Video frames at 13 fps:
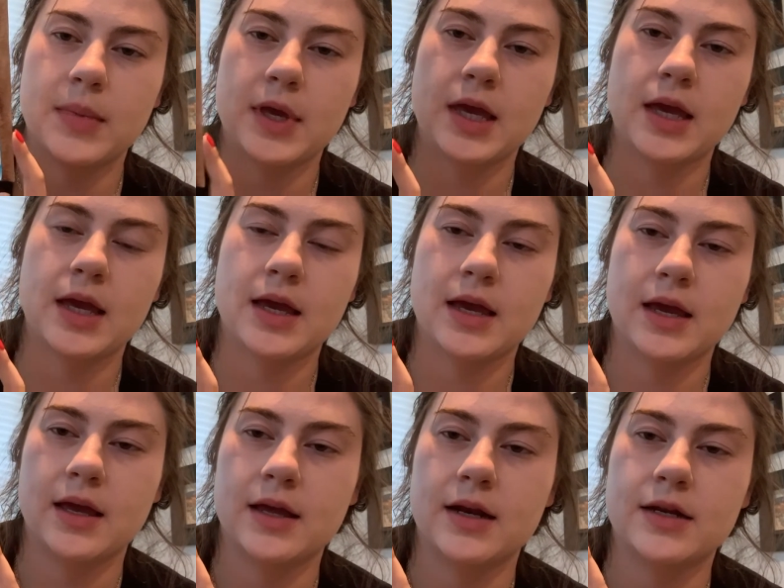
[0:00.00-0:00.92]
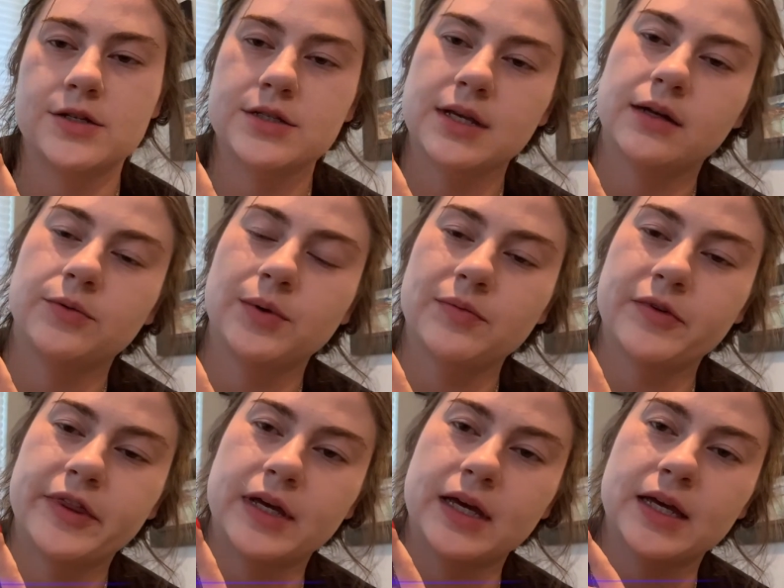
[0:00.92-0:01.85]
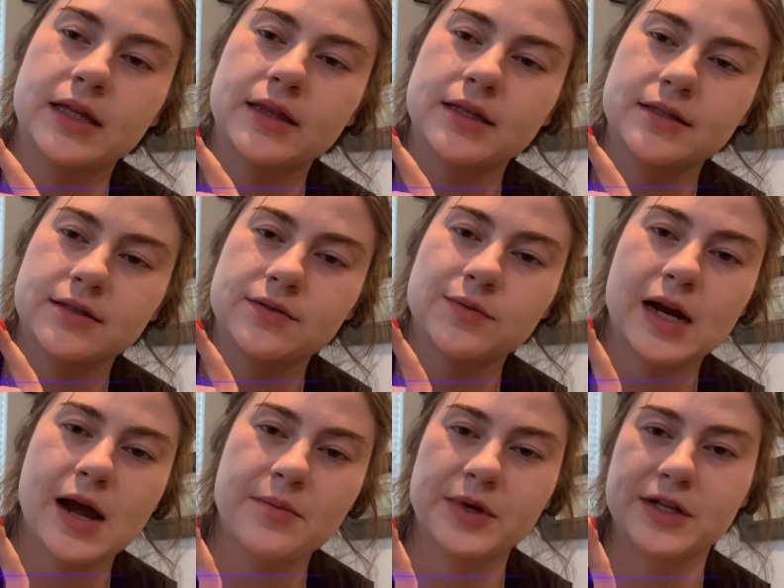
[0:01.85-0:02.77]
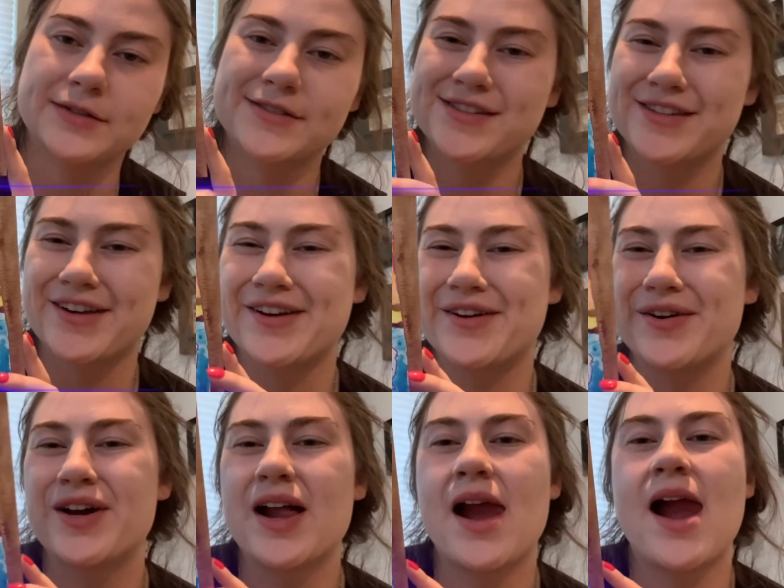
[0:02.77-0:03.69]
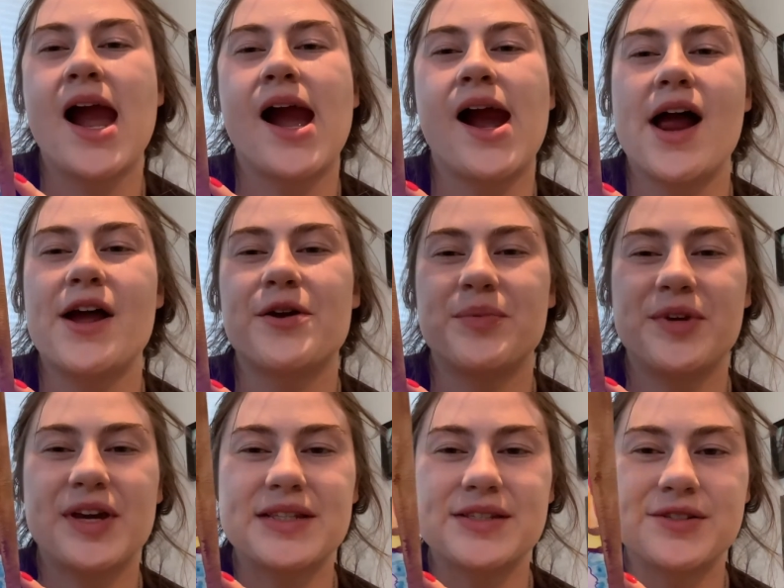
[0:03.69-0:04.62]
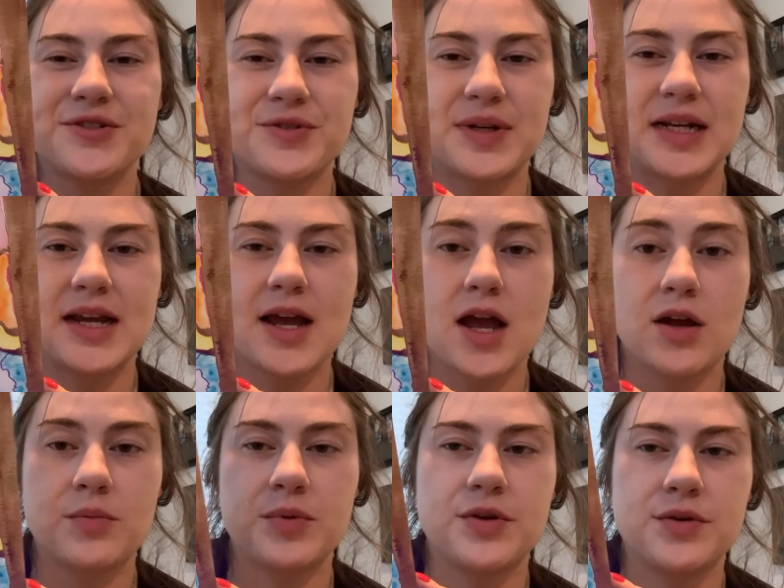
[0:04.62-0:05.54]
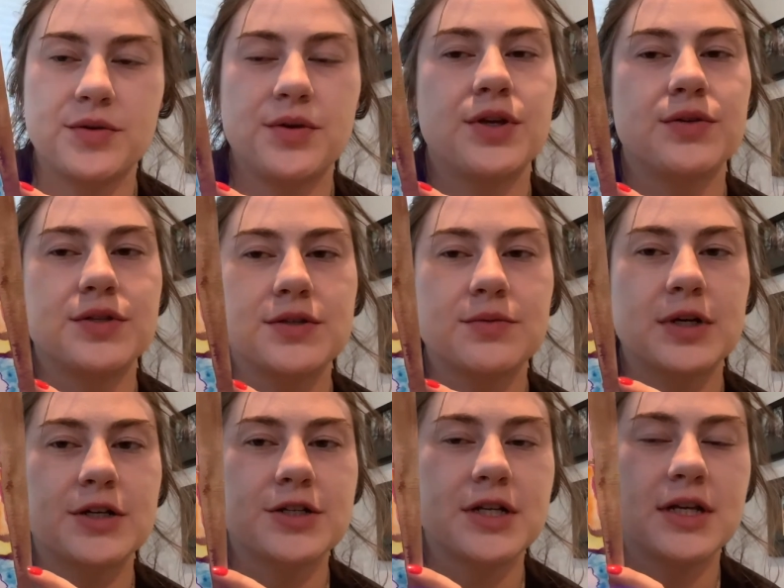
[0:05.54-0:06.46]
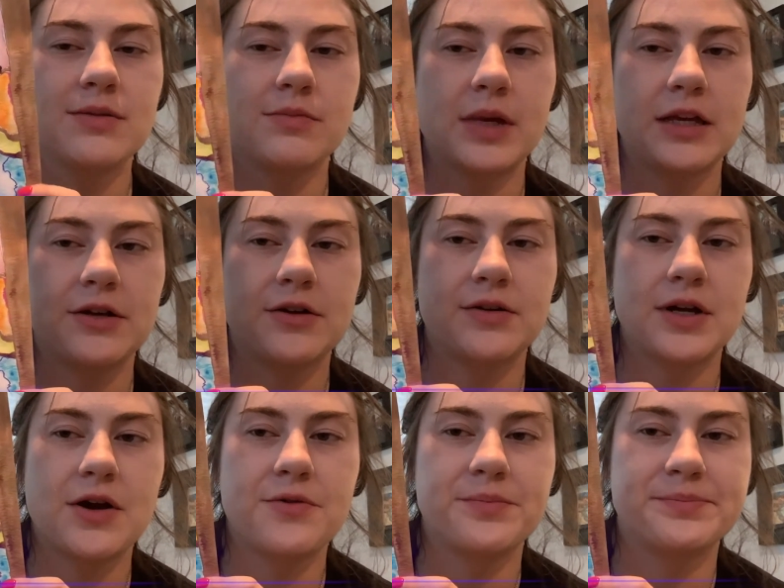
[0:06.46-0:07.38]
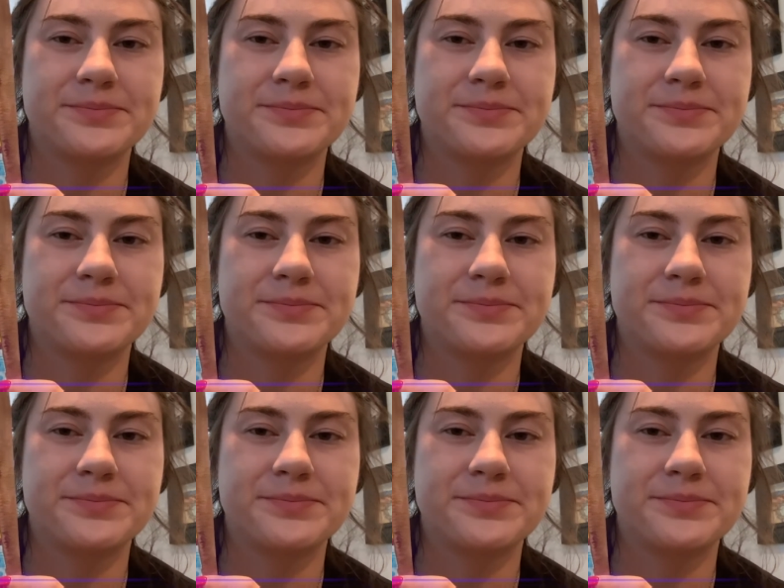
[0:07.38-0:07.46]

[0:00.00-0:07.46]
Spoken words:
And I just kind of went with it, and this is what happened. So I hope you guys enjoyed it. I hope you use the worksheet and make your own at home.